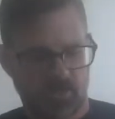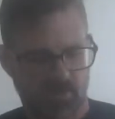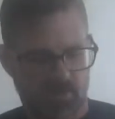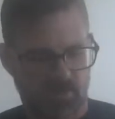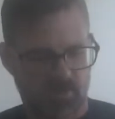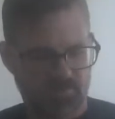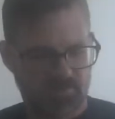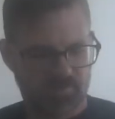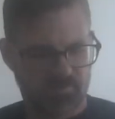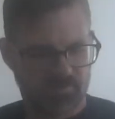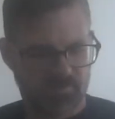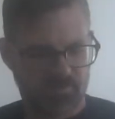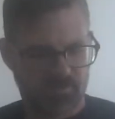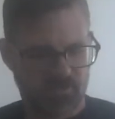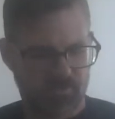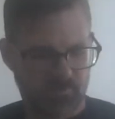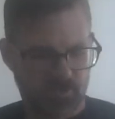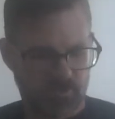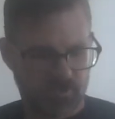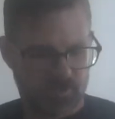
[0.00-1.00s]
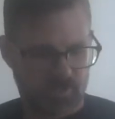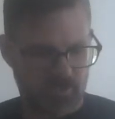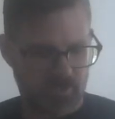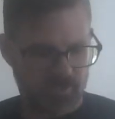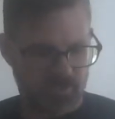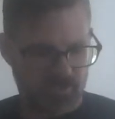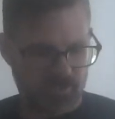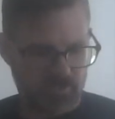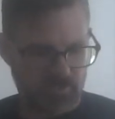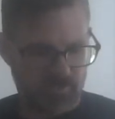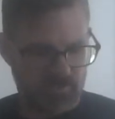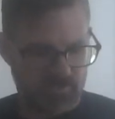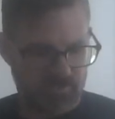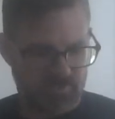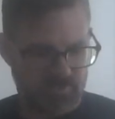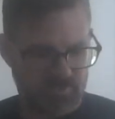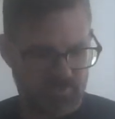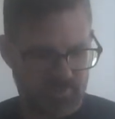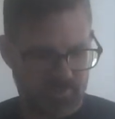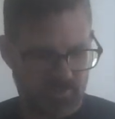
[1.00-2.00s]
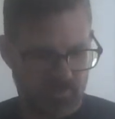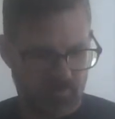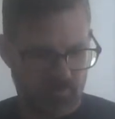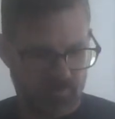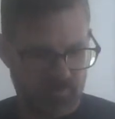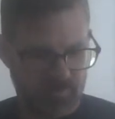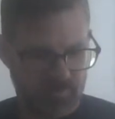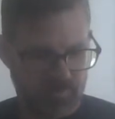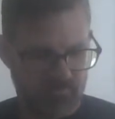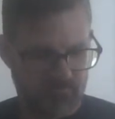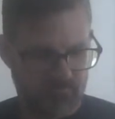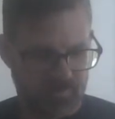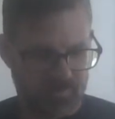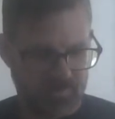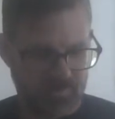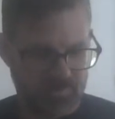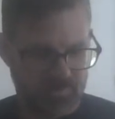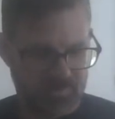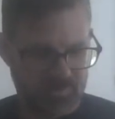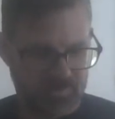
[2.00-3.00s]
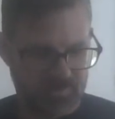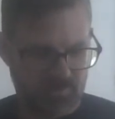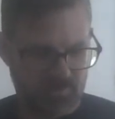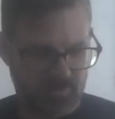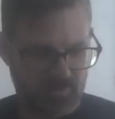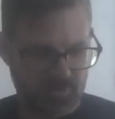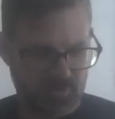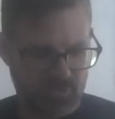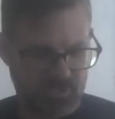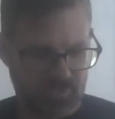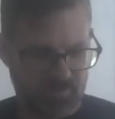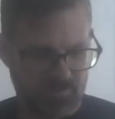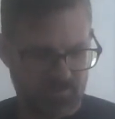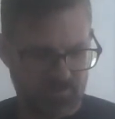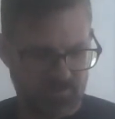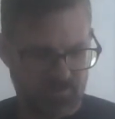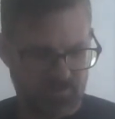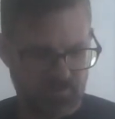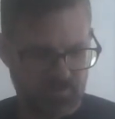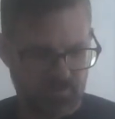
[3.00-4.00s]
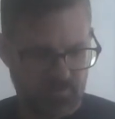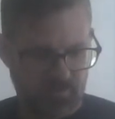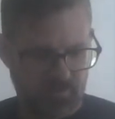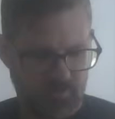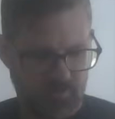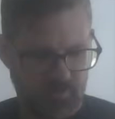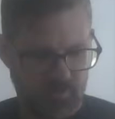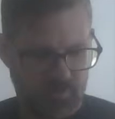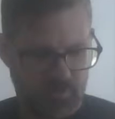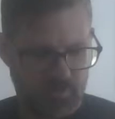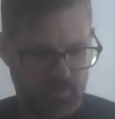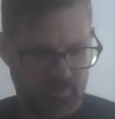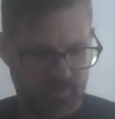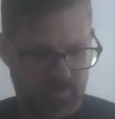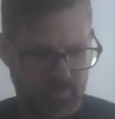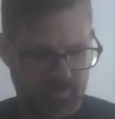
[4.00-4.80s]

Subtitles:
Consoles is communication, center calculation, 96 line channels, equal line